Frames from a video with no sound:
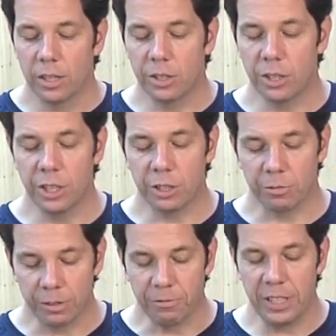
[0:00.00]
to
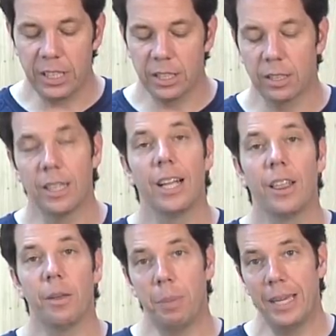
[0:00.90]
just reveal
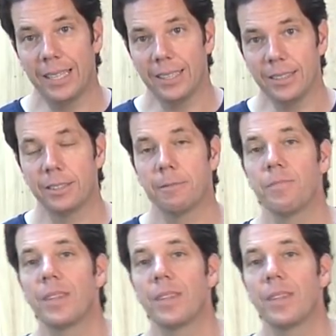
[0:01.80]
the pins.